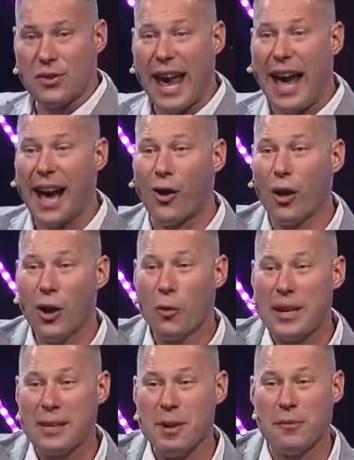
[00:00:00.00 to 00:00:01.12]
now we
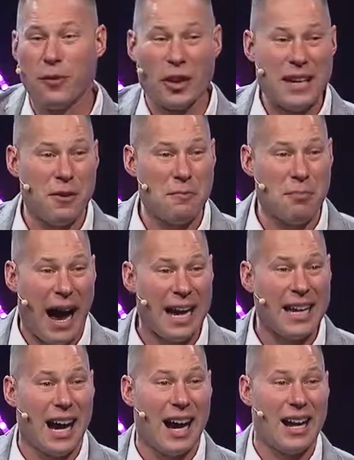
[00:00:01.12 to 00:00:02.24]
can be forgiven by
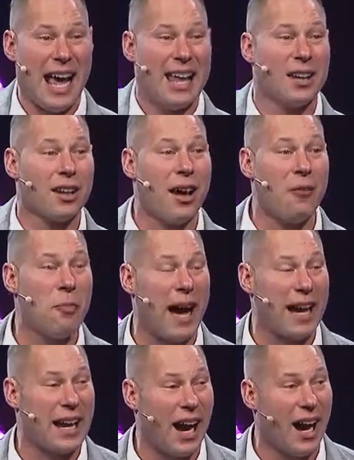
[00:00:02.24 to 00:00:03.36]
God and loved by
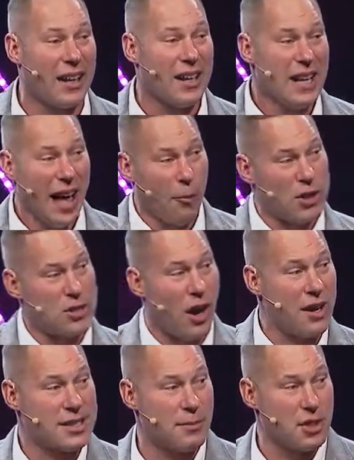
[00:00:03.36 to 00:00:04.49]
God. And what's
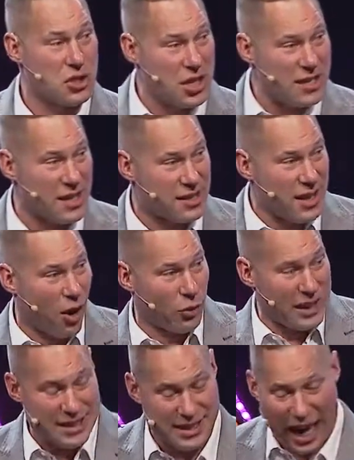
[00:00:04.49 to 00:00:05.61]
awesome is Jesus not
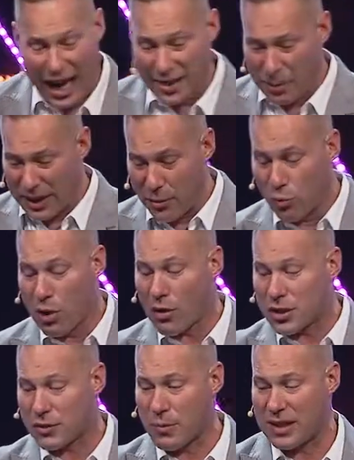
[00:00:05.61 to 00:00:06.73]
only died, but he
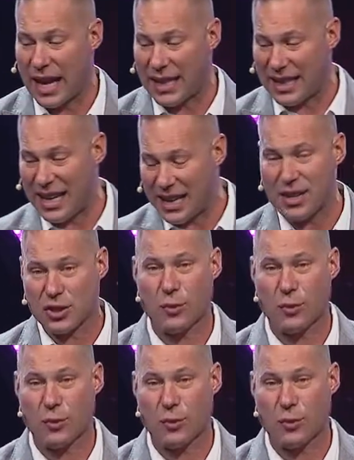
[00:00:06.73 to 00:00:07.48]
rose from the dead. And in his